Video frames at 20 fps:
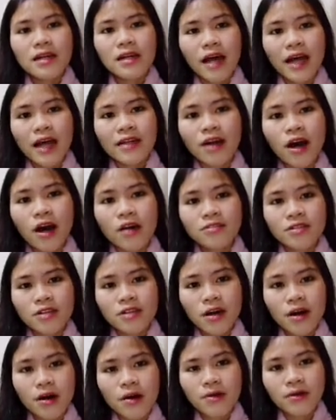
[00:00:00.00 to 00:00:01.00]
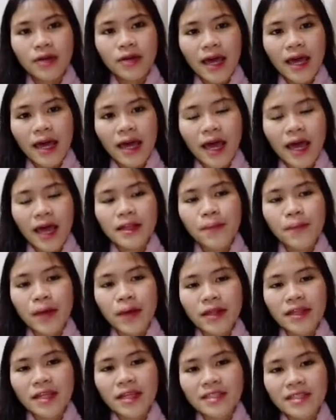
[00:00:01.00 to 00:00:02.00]
And also,
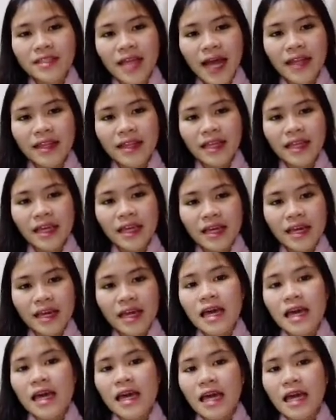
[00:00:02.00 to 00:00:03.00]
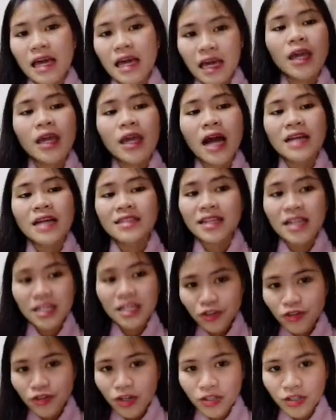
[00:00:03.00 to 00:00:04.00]
independent study as an
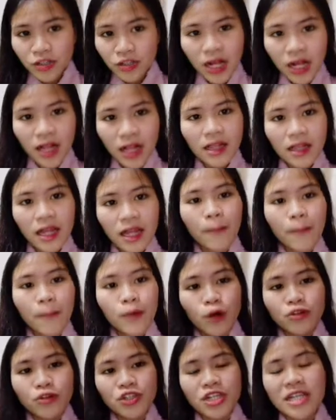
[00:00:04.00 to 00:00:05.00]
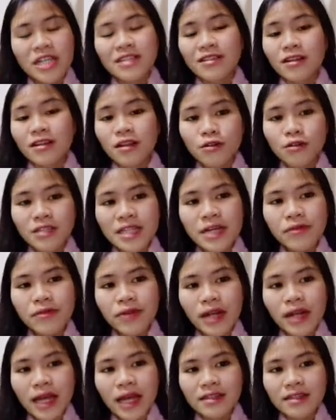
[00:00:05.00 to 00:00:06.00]
instructional approach is closely
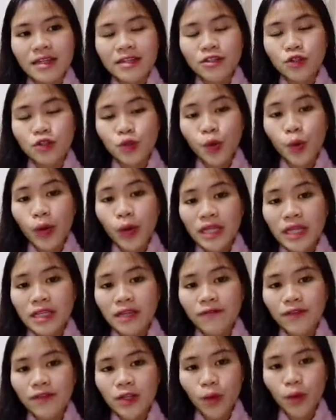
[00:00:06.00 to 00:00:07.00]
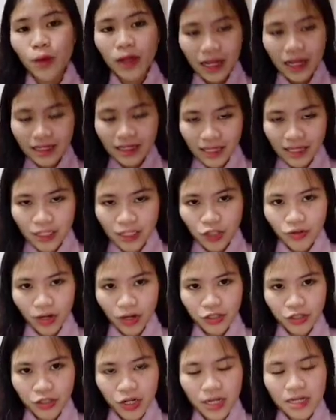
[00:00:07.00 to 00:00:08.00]
related to individualized
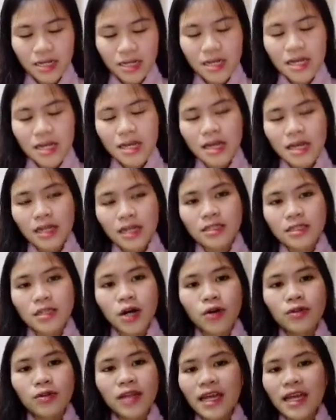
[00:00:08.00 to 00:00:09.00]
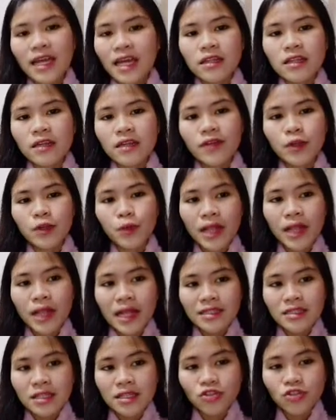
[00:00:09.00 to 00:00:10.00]
instruction. So like
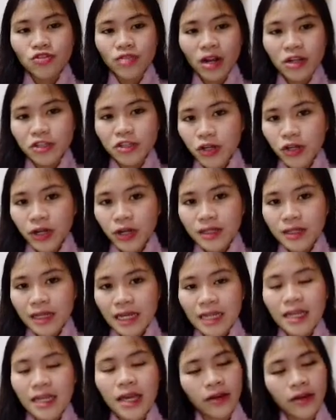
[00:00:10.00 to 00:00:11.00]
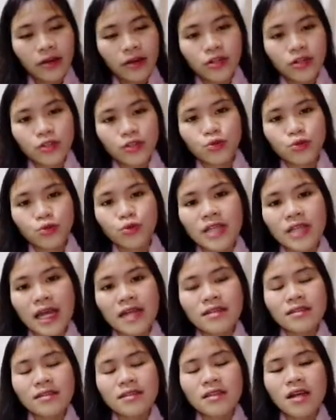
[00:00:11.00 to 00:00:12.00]
individualized instruction, in here
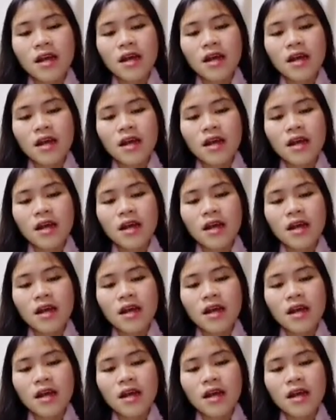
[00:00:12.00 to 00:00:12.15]
students